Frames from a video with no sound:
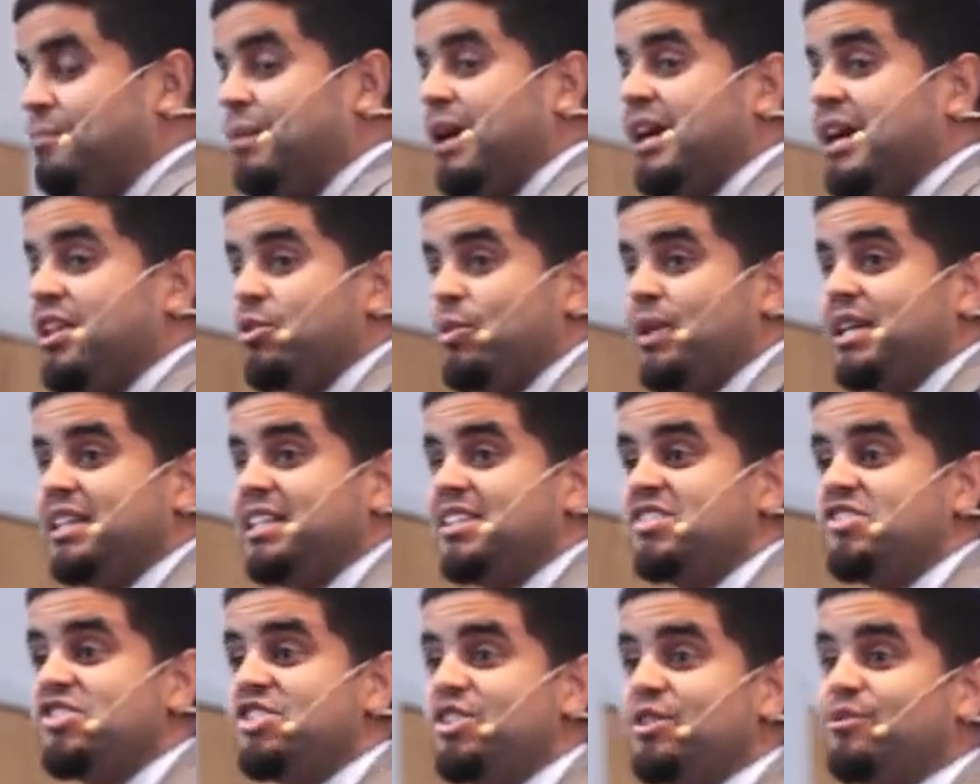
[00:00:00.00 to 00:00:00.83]
By the way,
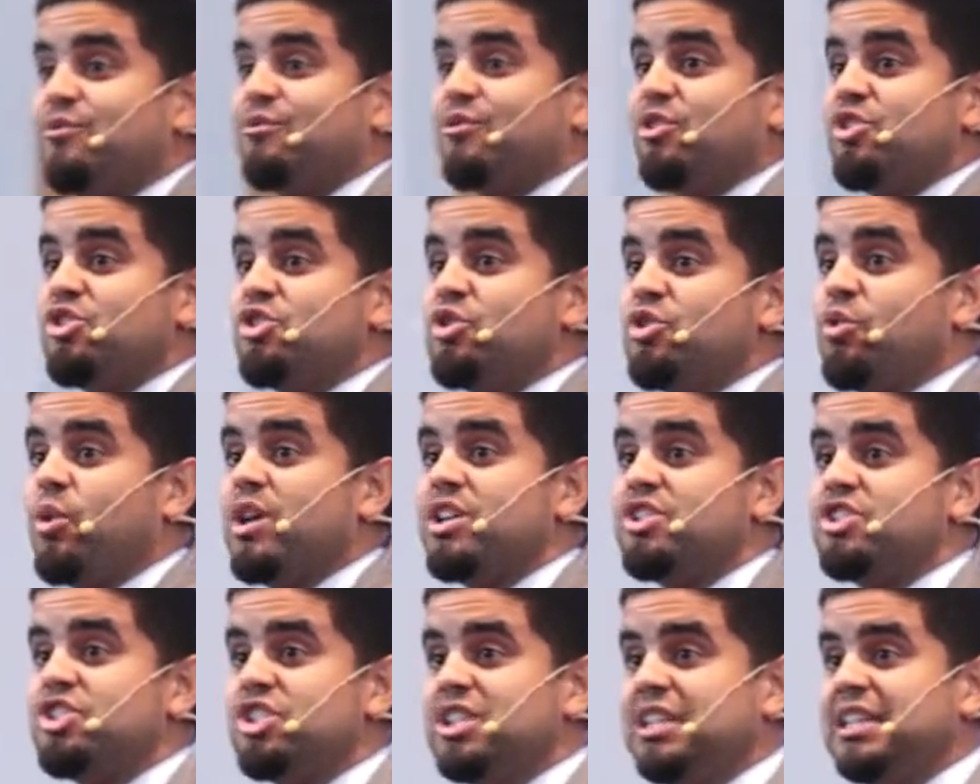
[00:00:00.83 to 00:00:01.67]
this is the first
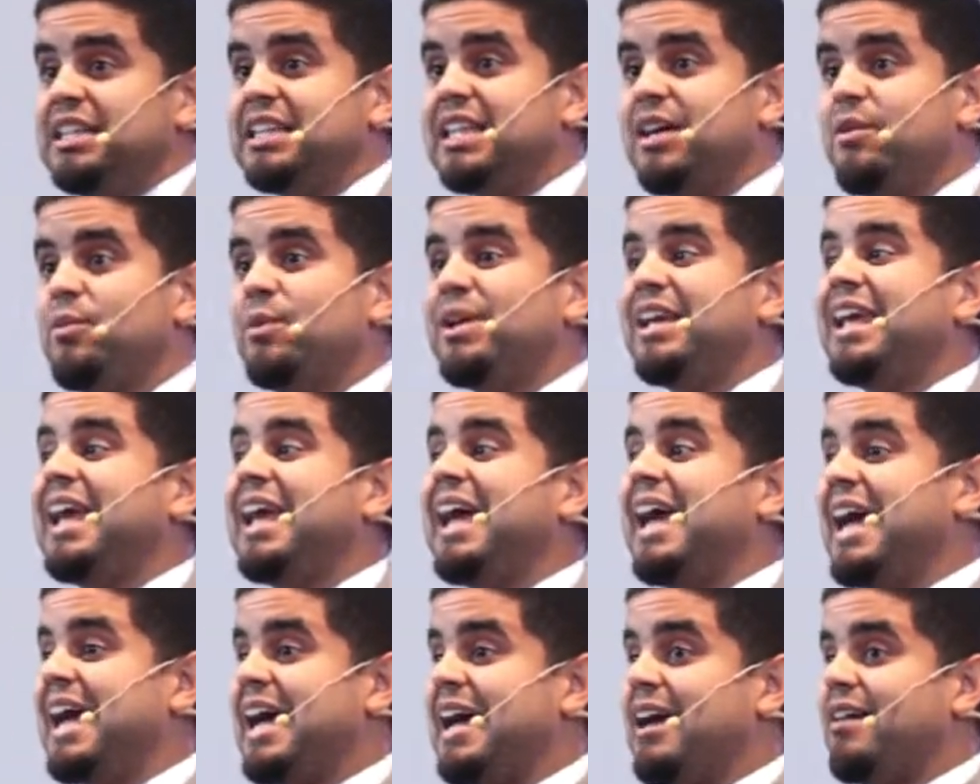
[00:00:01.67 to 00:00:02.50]
question that we
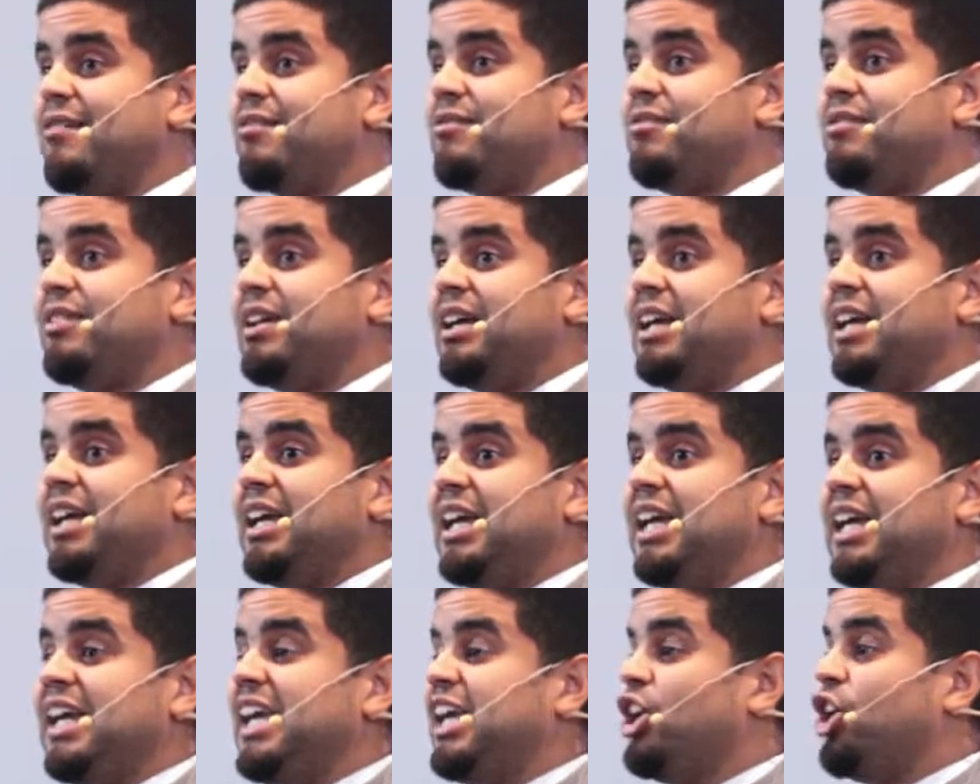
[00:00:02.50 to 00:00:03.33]
have
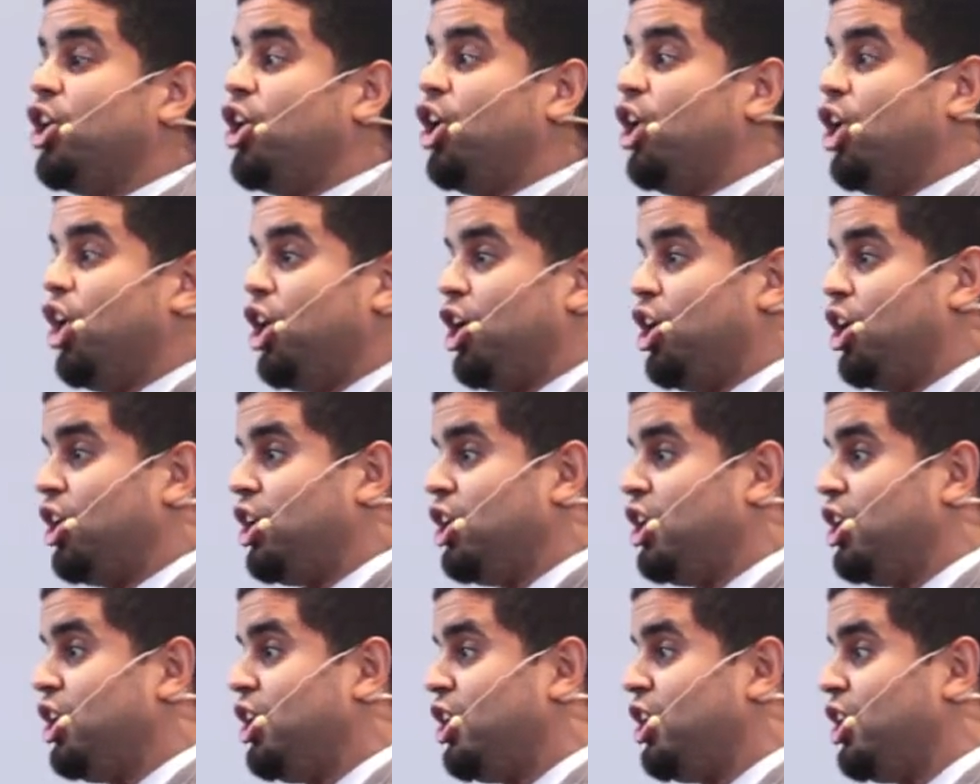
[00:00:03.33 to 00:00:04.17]
in
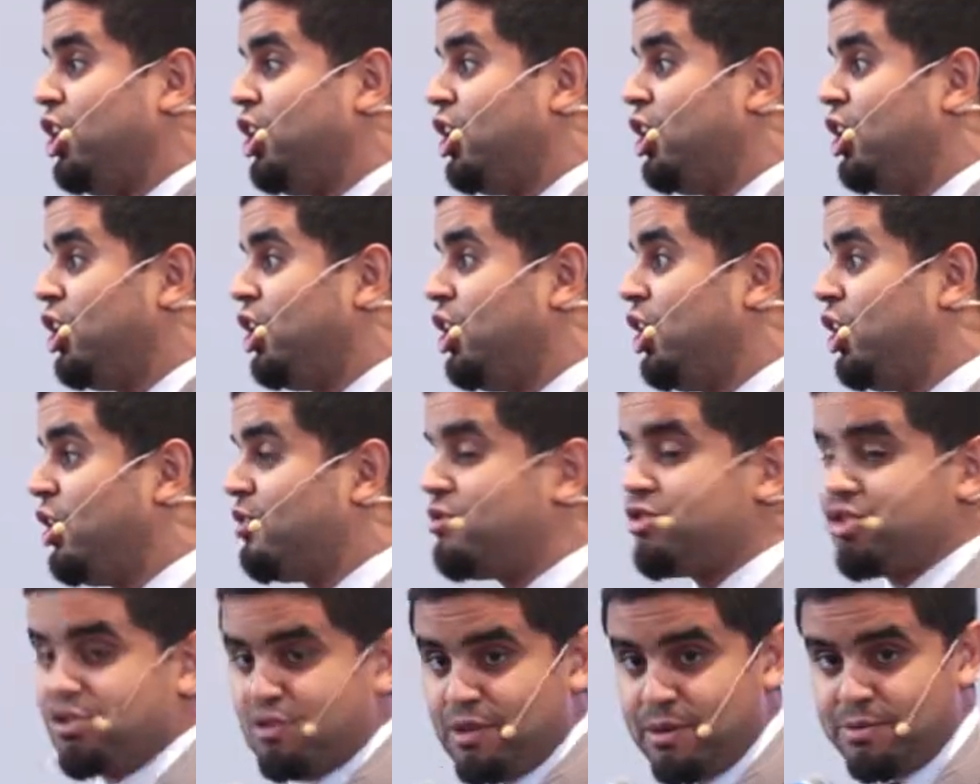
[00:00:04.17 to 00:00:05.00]
all
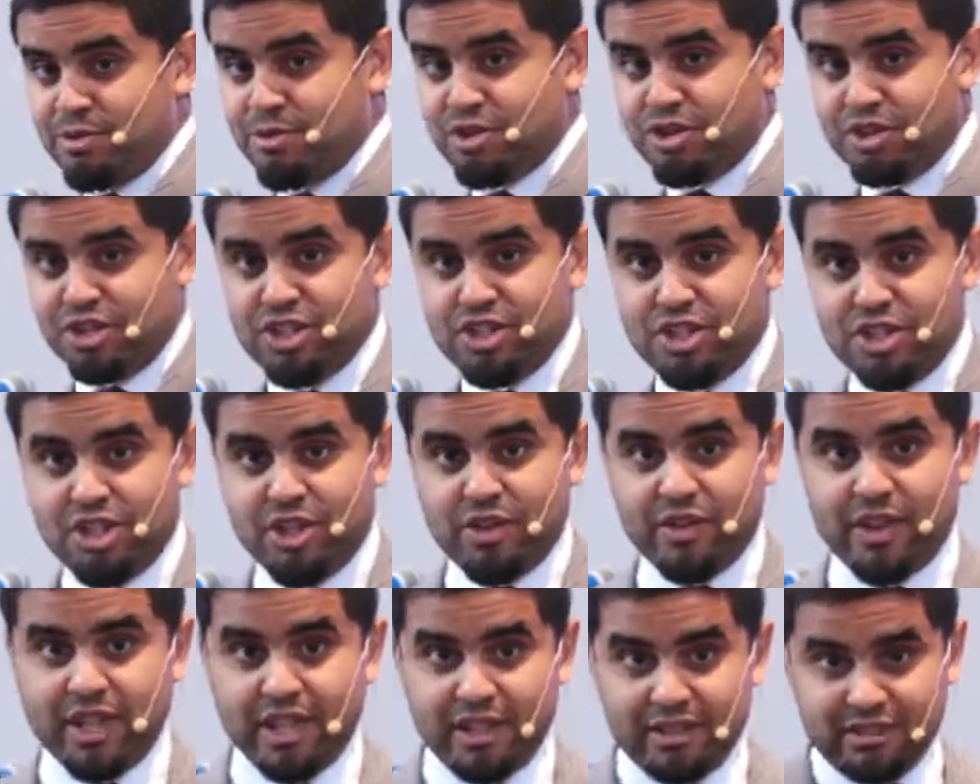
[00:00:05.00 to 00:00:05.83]
of Scripture. Did you
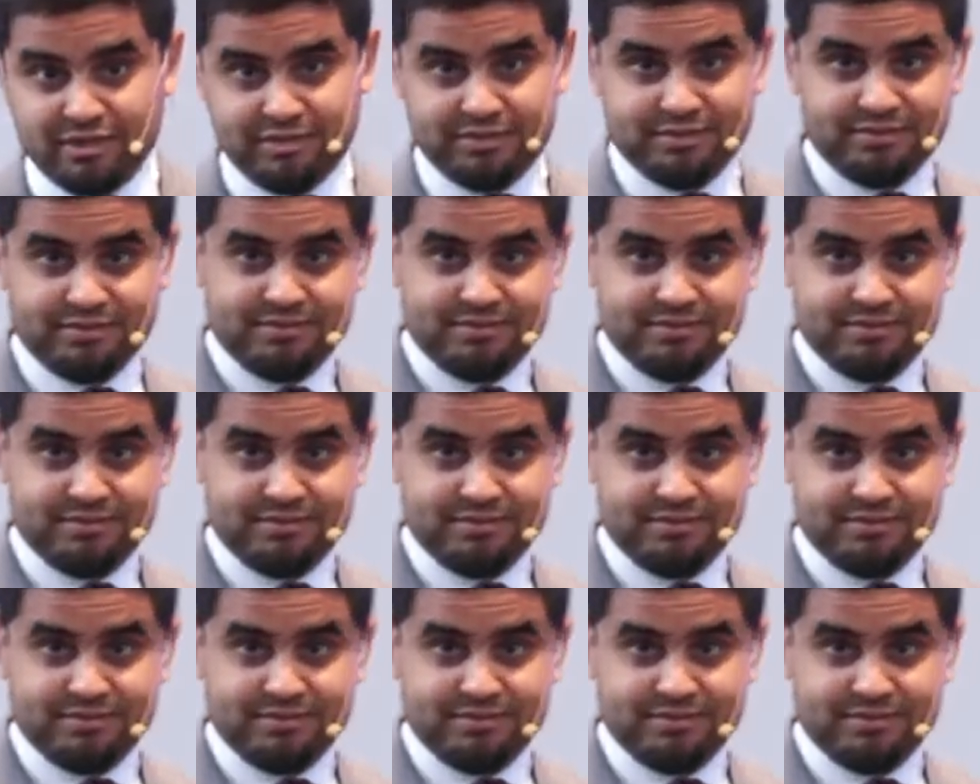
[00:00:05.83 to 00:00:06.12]
know that?